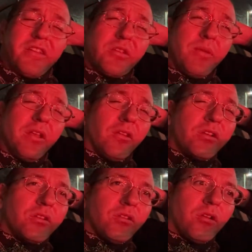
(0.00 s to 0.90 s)
To me, it
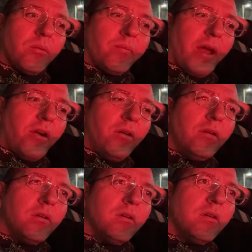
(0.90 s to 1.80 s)
looked a little bit better,
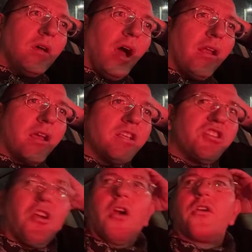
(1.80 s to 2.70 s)
and like it's
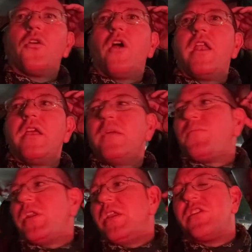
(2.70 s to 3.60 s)
dark already,
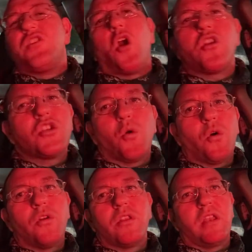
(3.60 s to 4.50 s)
but it's dark so
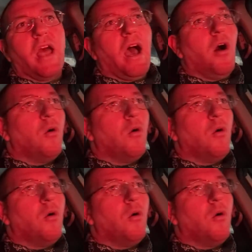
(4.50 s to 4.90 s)
early now.